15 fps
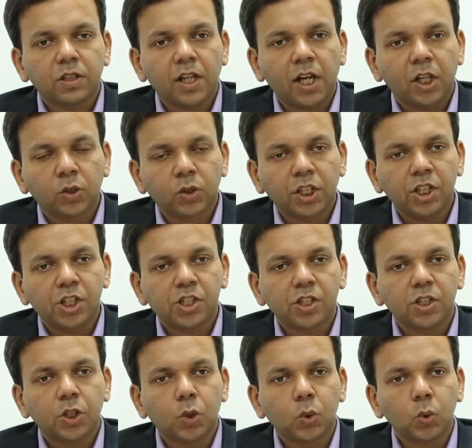
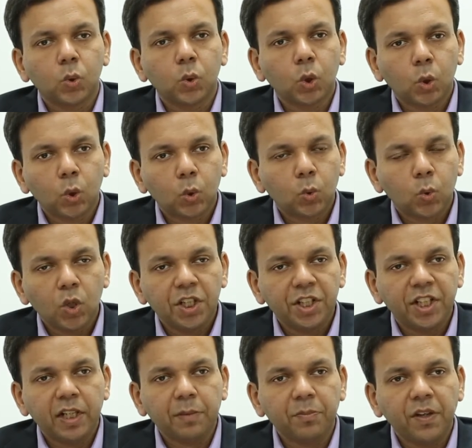allocation to good
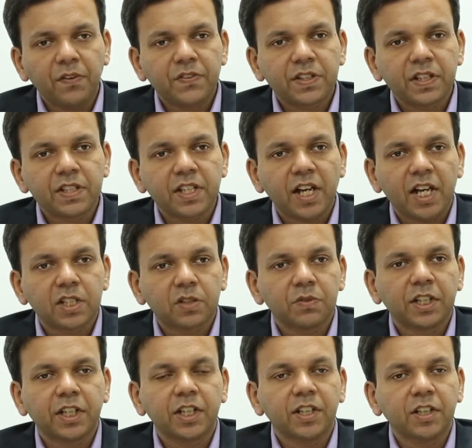quality NBFCs as
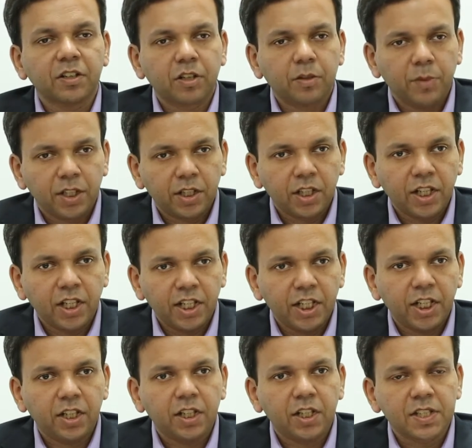we get incremental
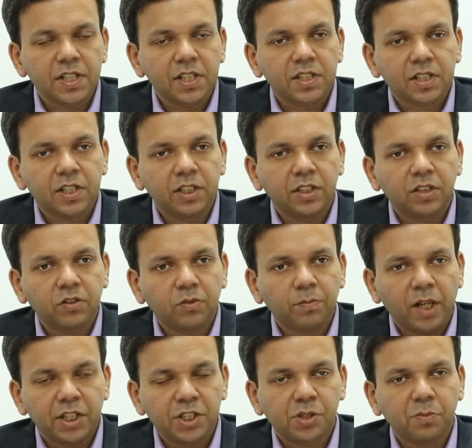assets under
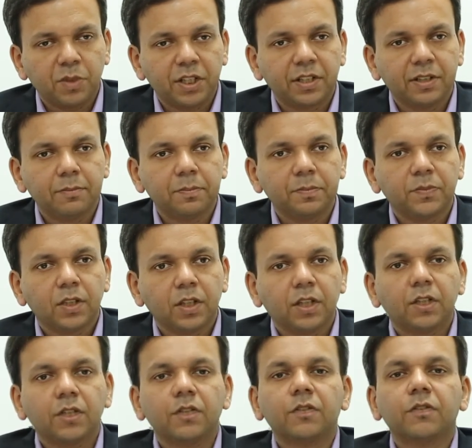management.
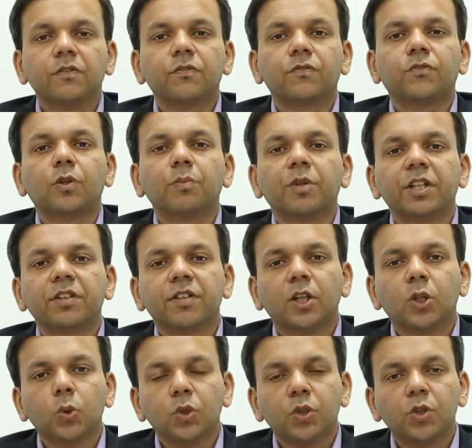For Mahindra
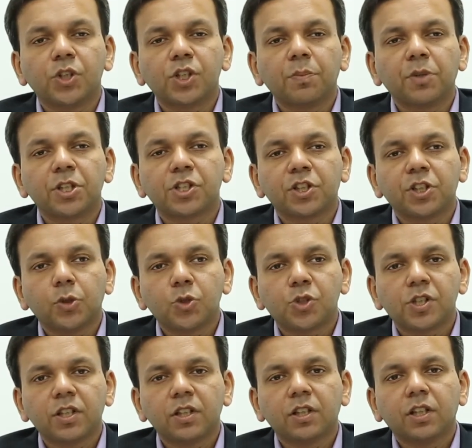Low Duration Bachat
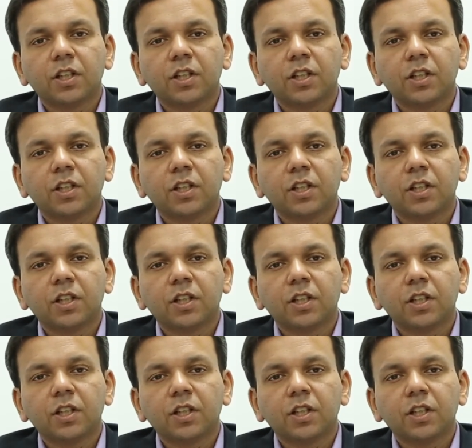Yojana,